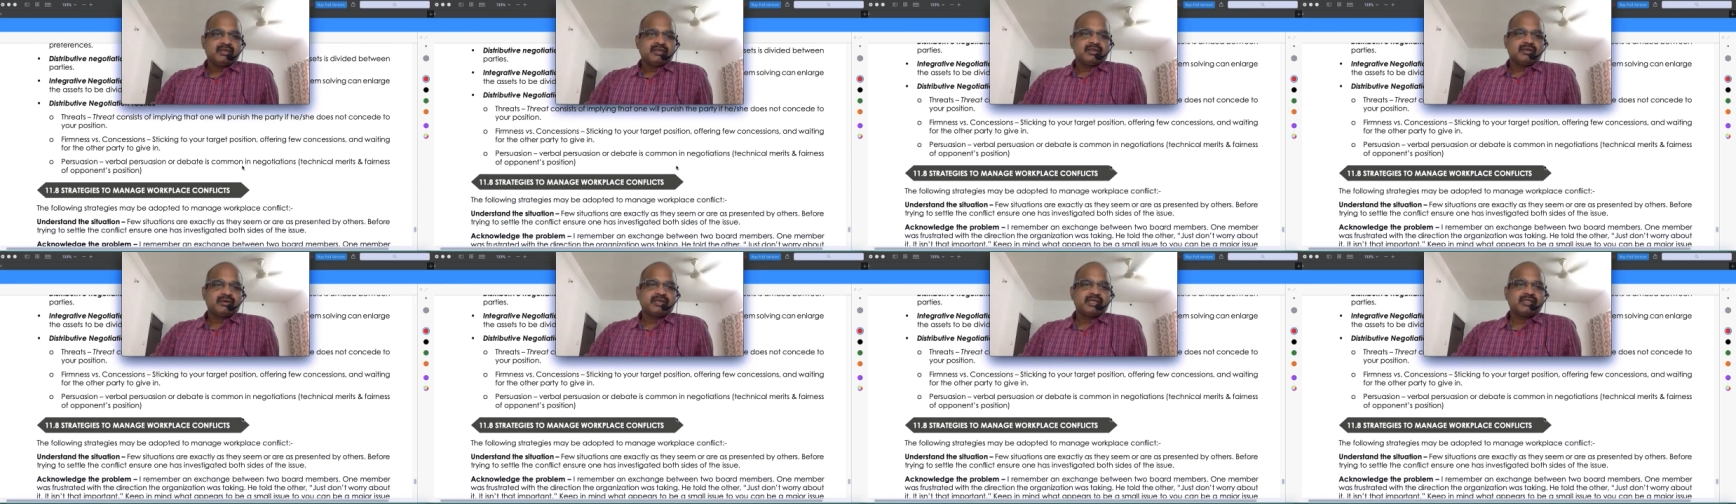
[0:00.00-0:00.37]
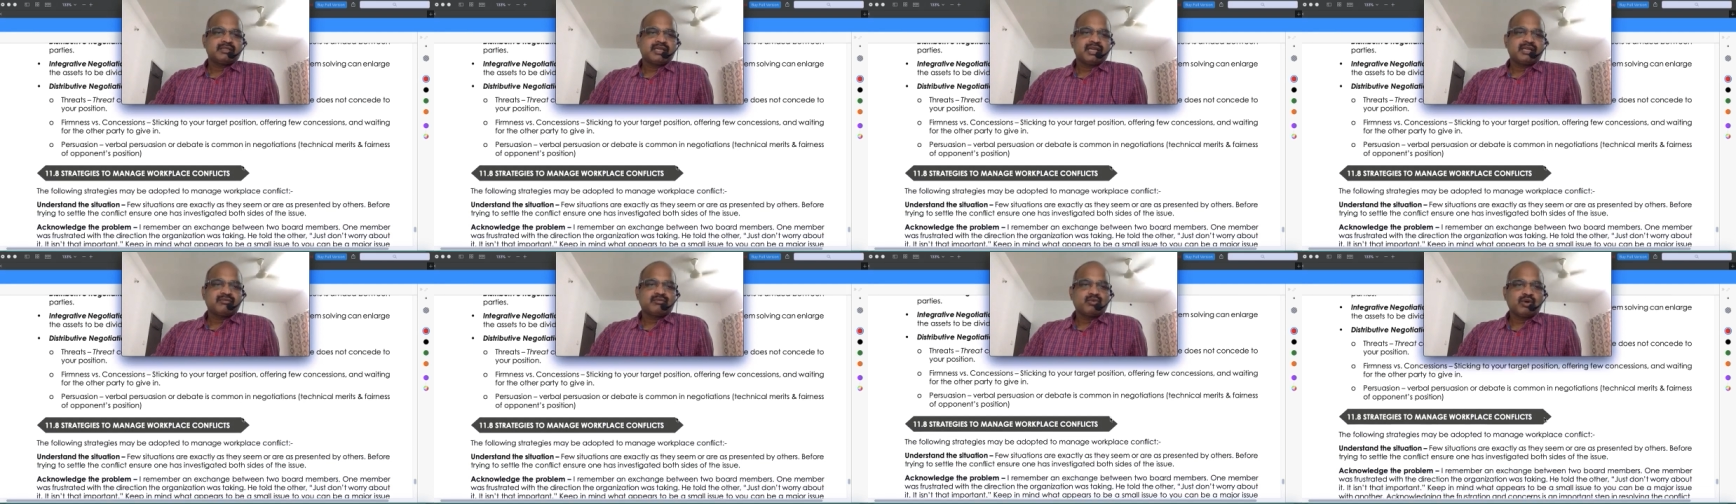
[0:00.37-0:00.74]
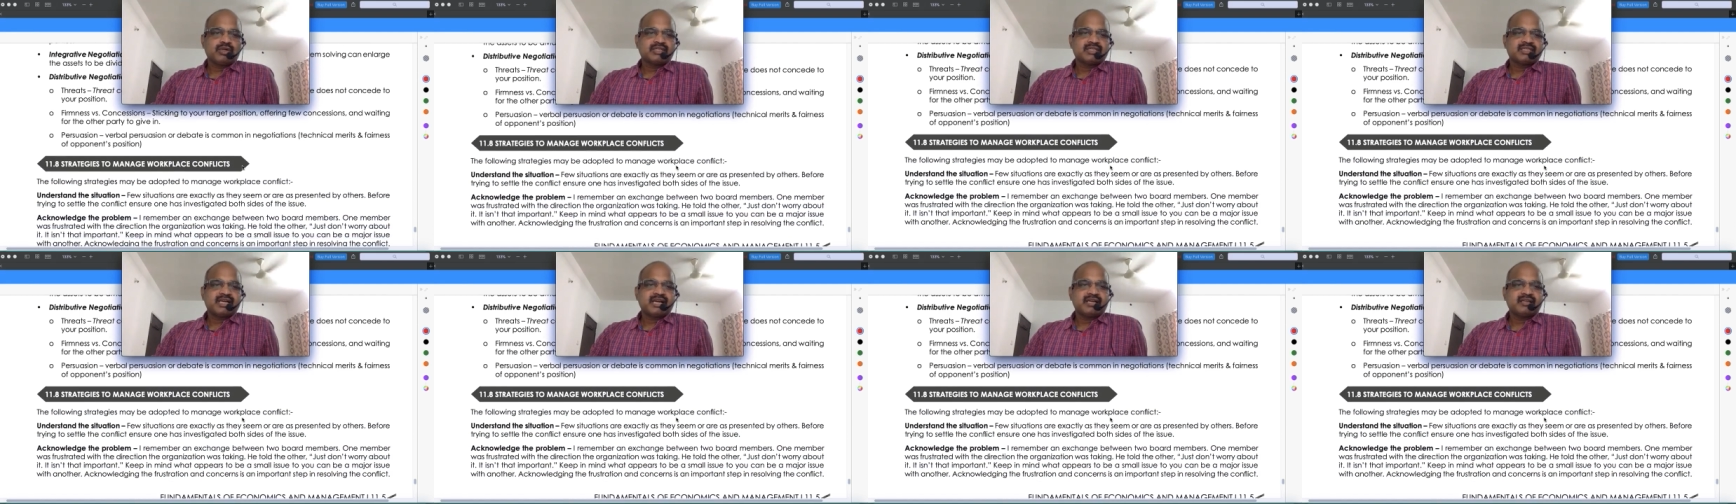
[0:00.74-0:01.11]
Okay, then
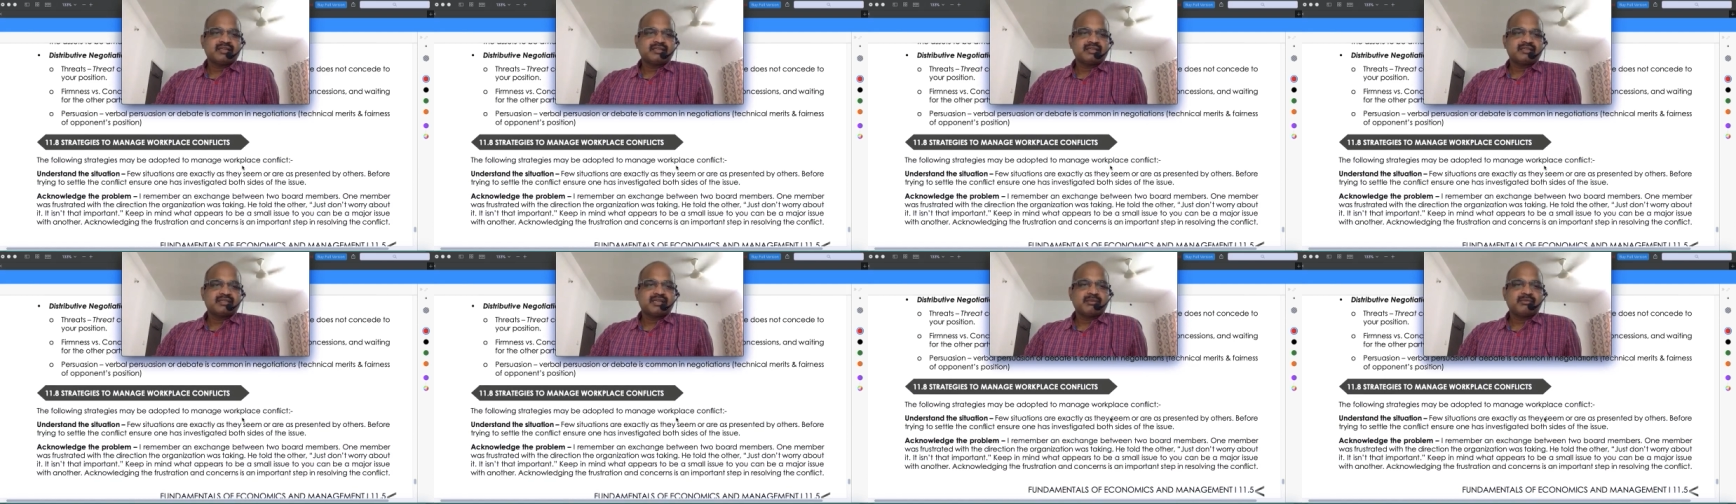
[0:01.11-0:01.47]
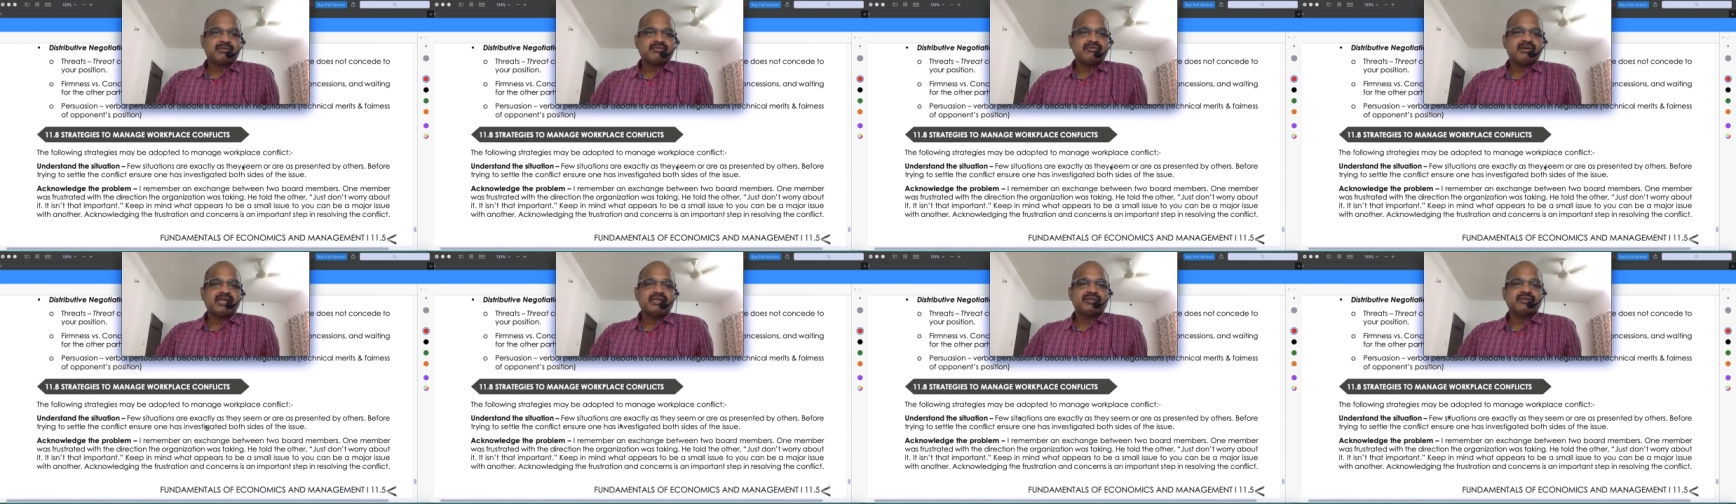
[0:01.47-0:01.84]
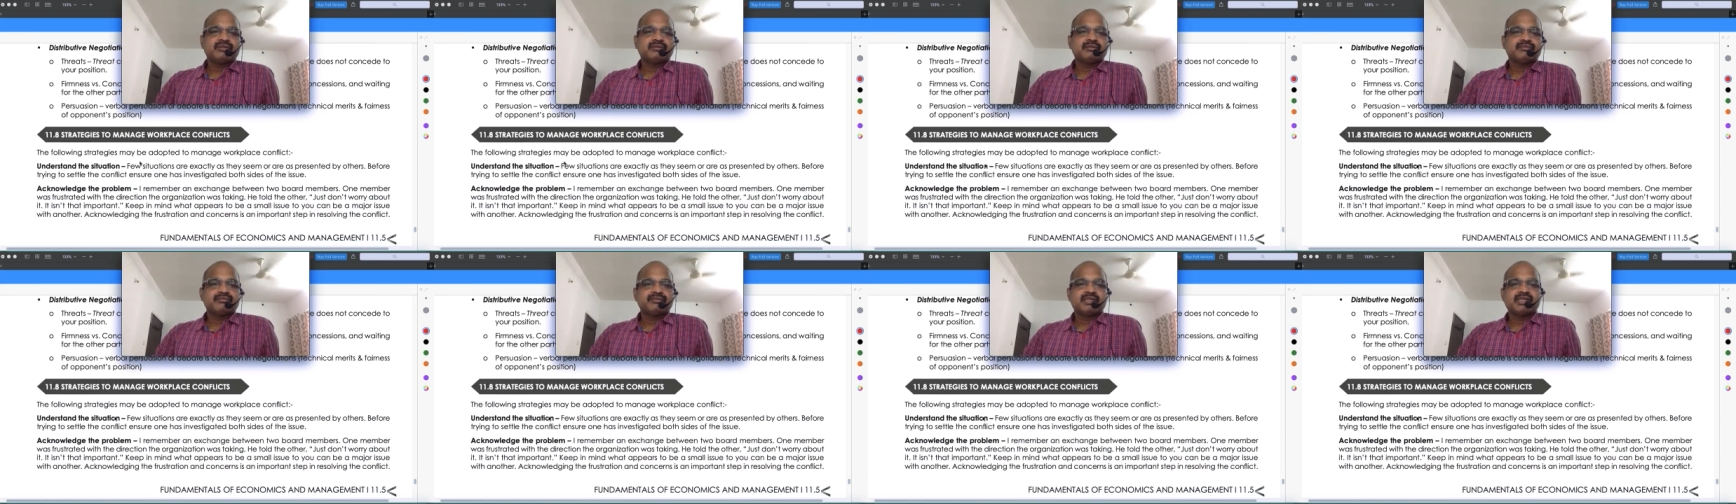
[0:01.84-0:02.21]
what strategies? Number one,
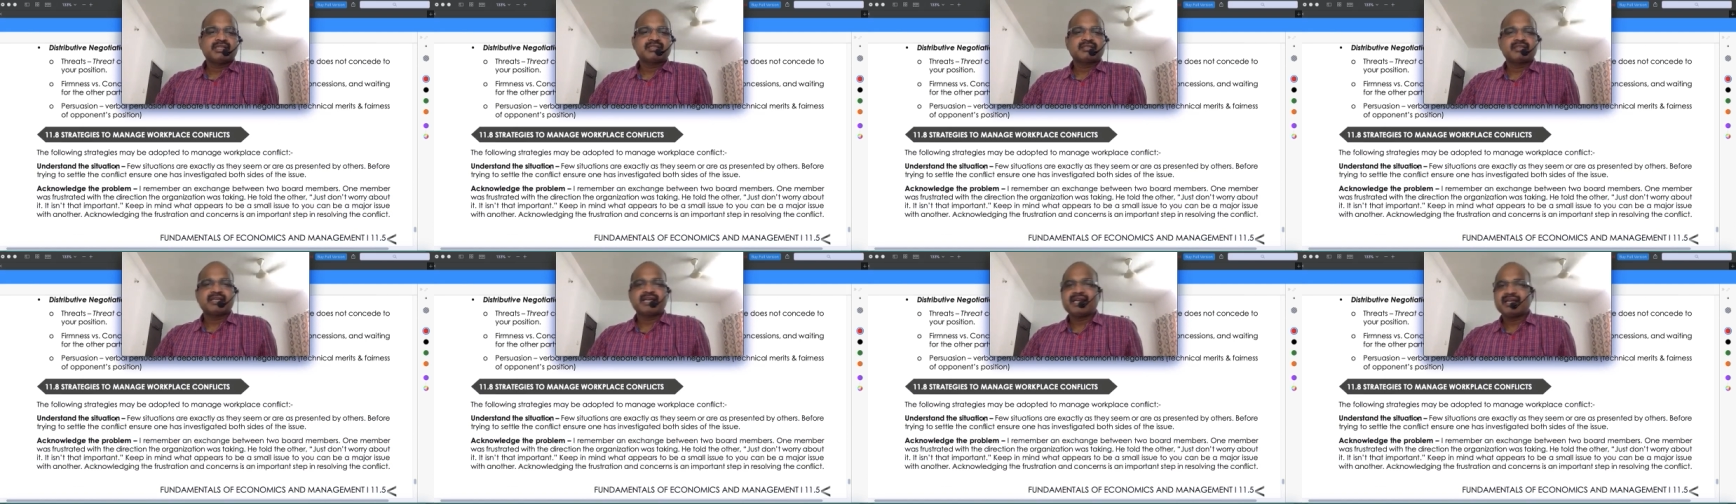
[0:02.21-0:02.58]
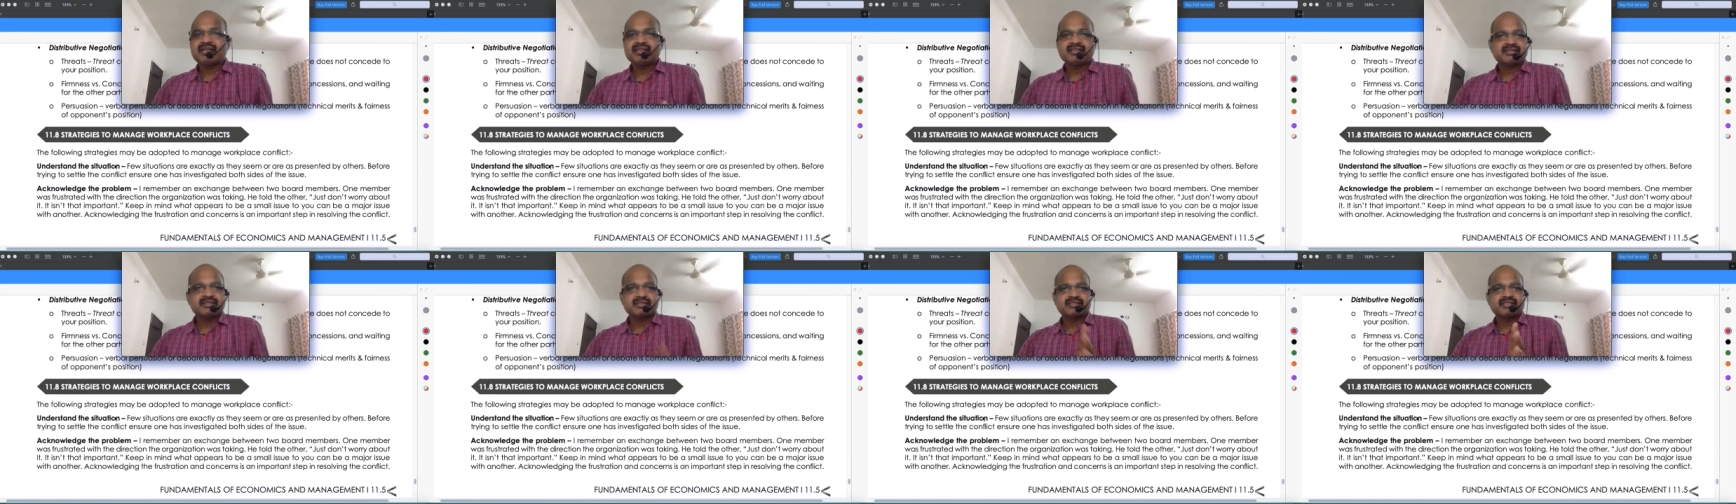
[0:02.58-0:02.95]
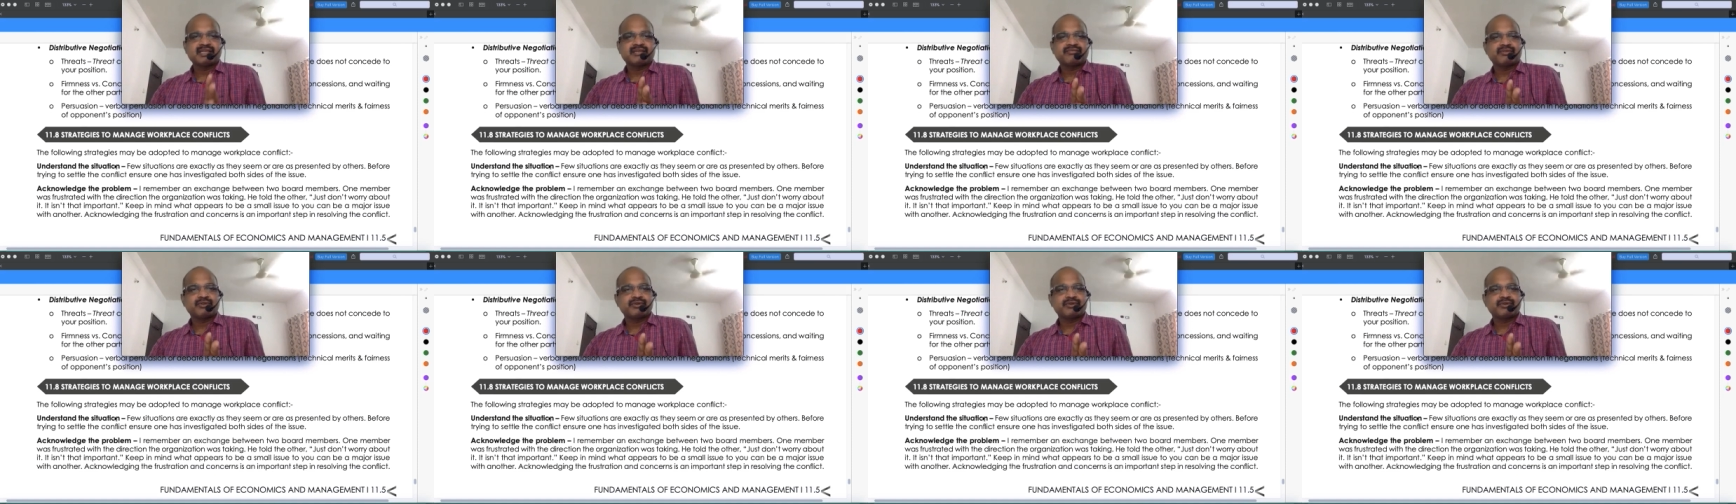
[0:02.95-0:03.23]
first headings itself.